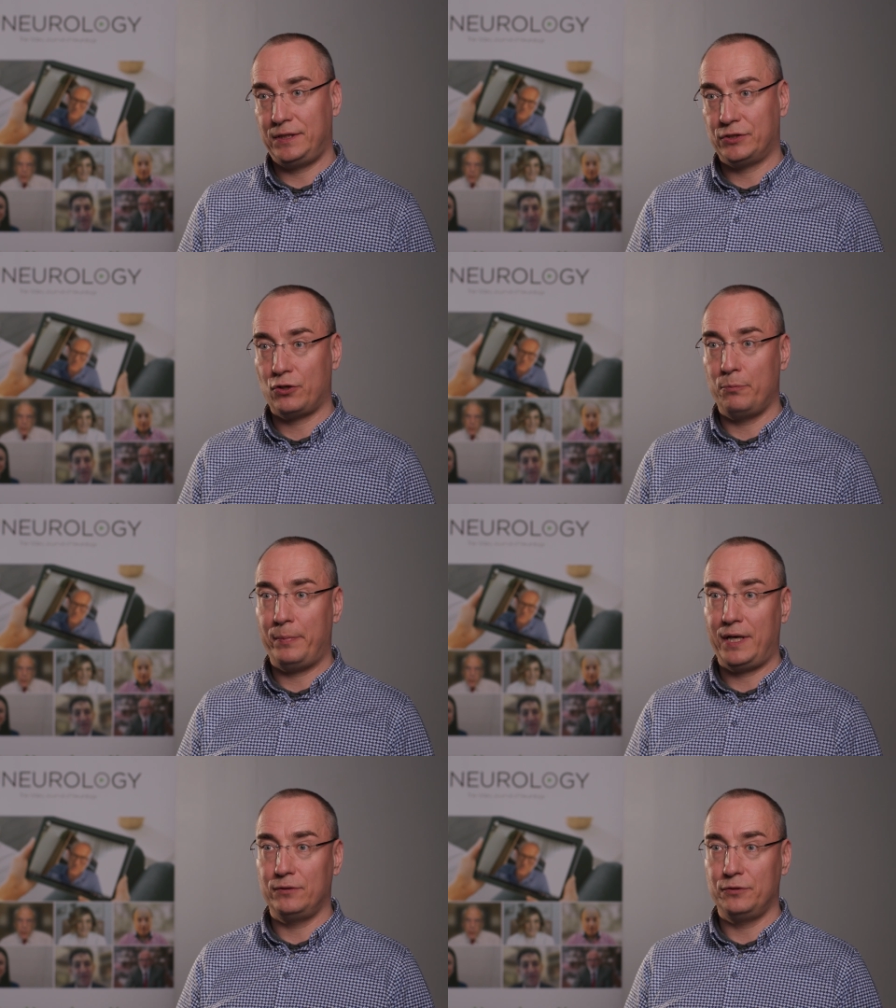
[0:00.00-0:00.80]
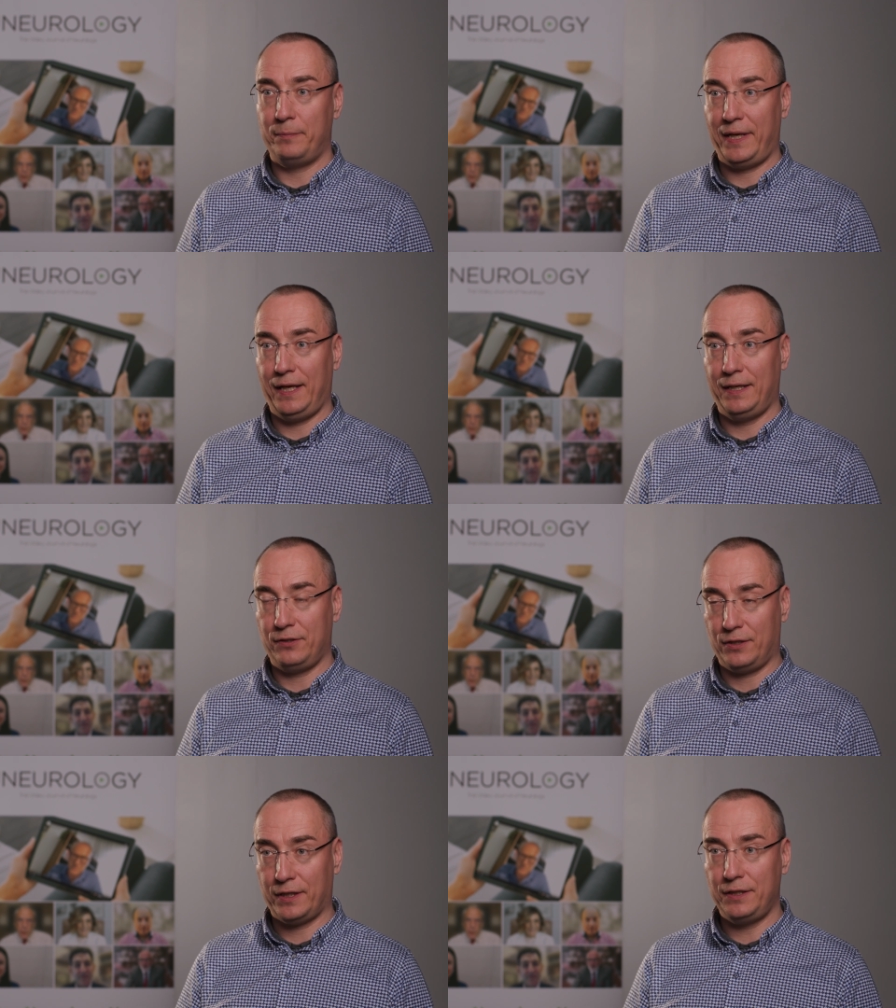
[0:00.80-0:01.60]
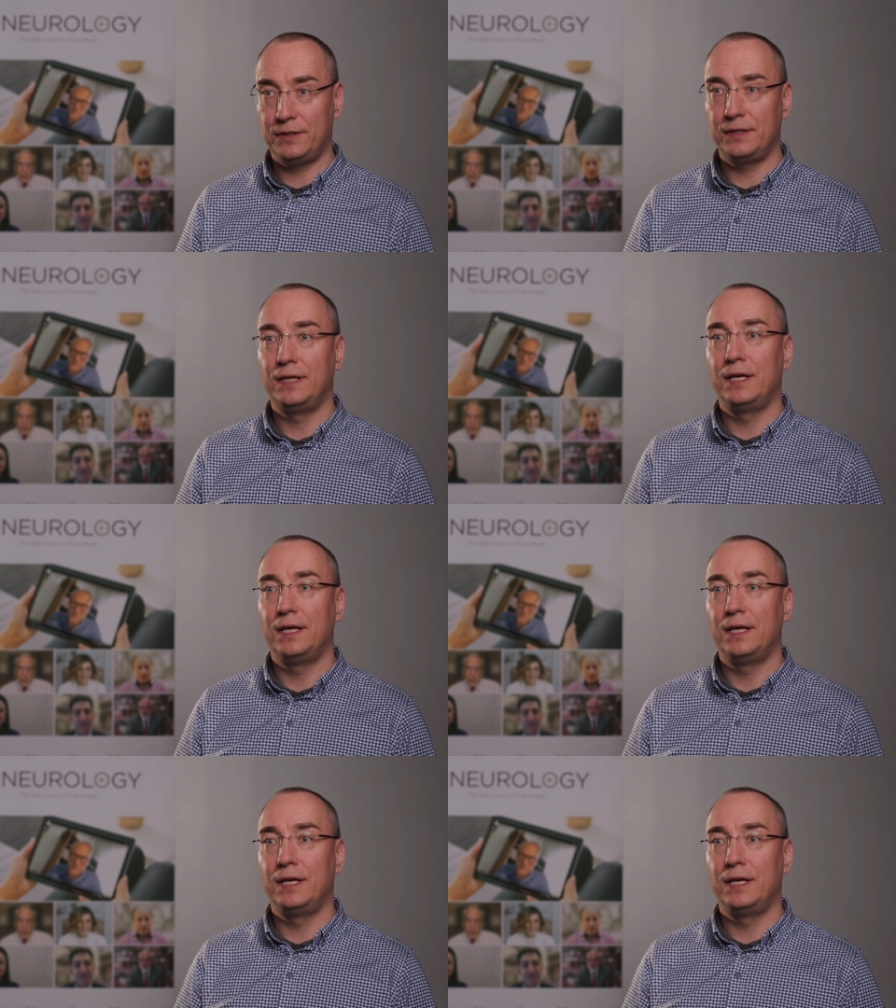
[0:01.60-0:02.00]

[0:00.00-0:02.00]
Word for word: this compound may target.